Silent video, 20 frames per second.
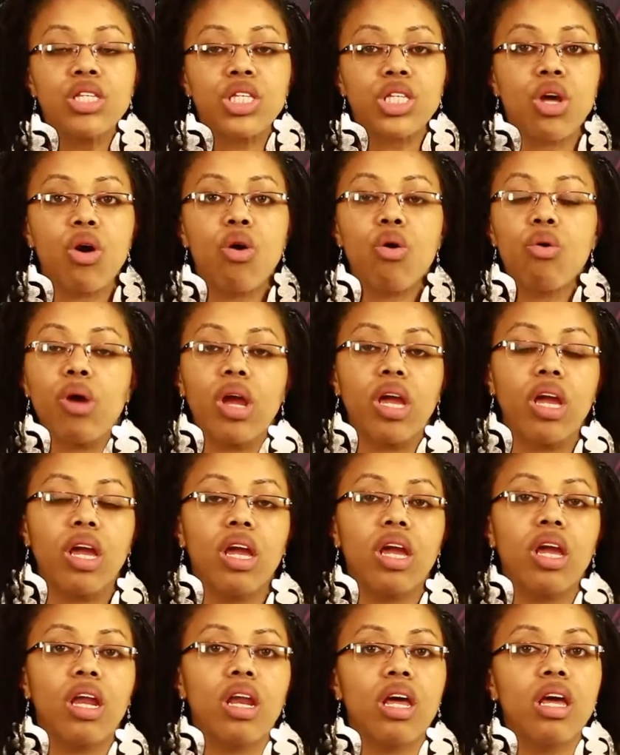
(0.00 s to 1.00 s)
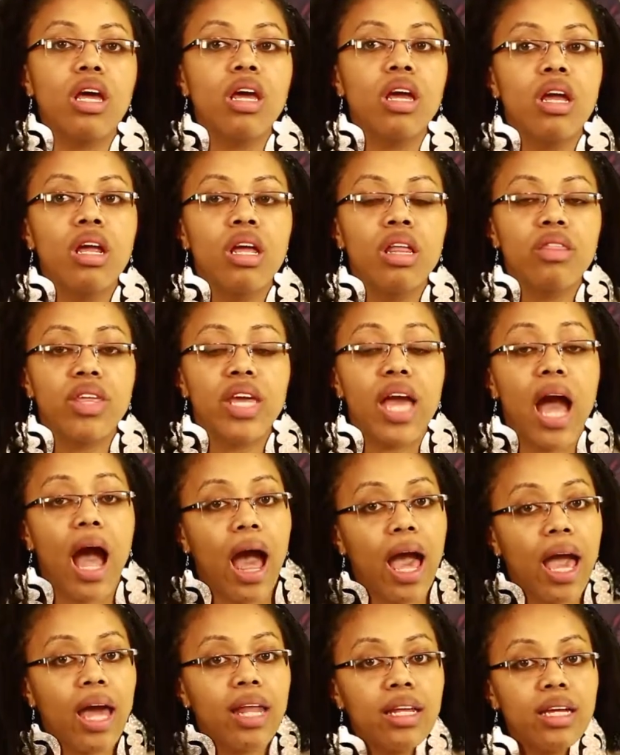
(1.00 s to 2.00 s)
So in the
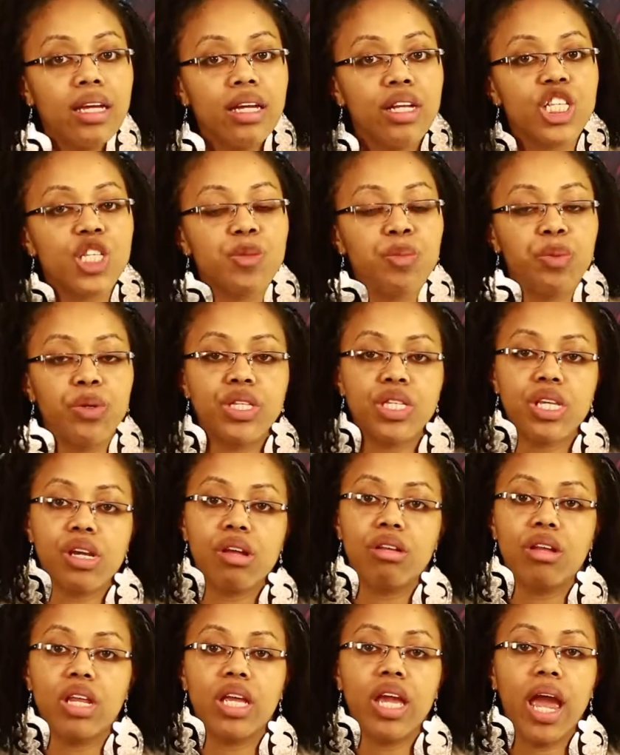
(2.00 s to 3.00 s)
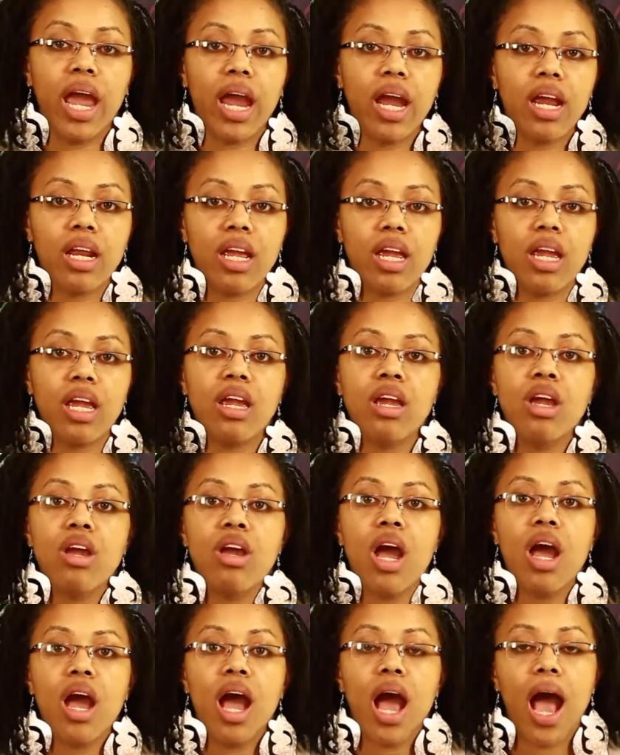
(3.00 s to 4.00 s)
islands, particularly Haiti,
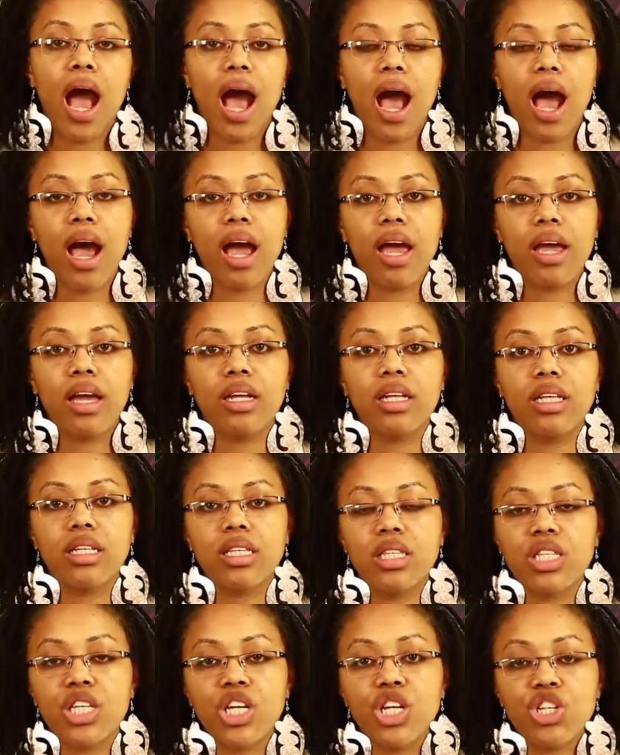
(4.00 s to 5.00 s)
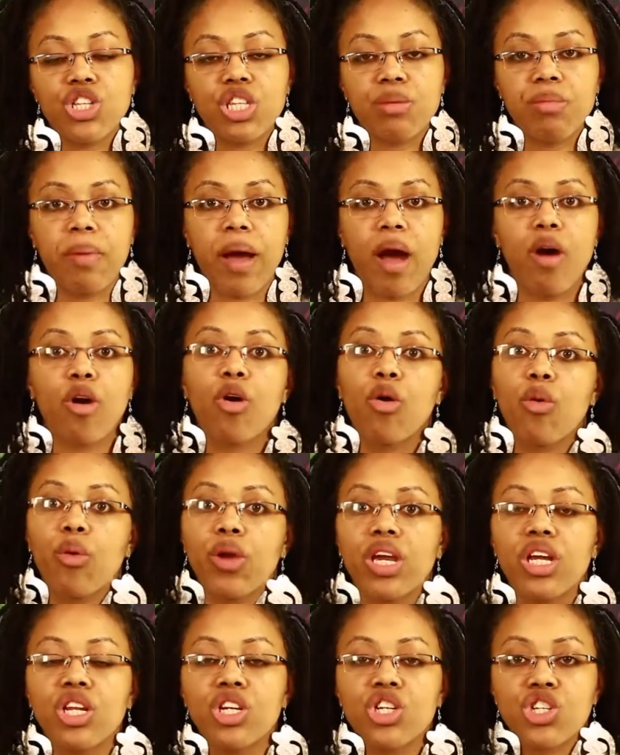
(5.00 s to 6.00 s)
I teach them about
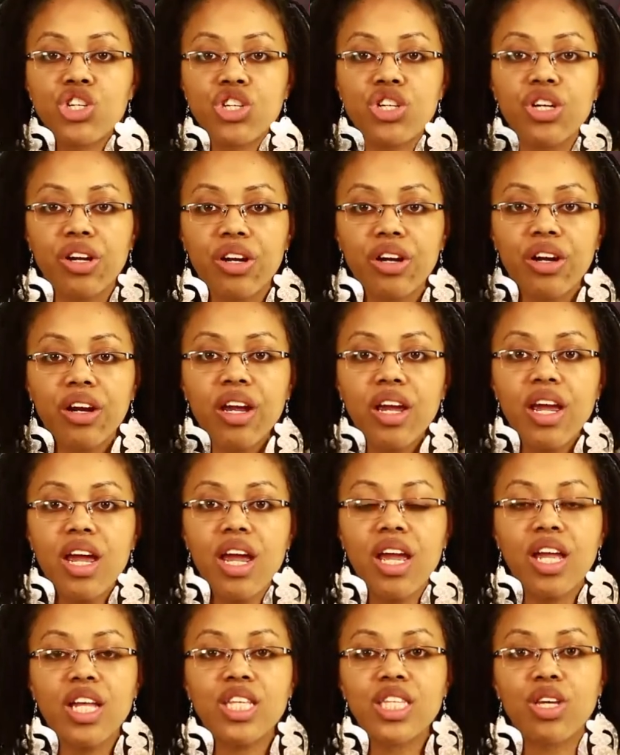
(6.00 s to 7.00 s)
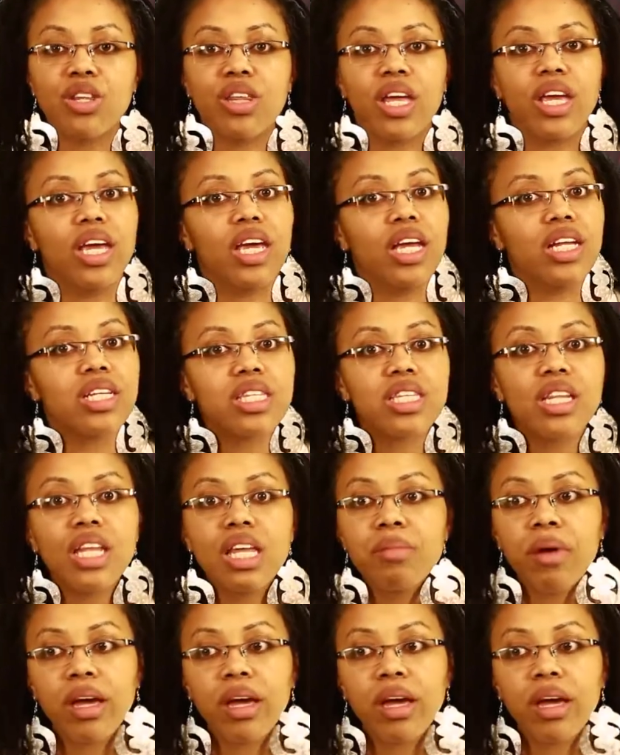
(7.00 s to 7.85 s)
Queen Sugar. And so they instantly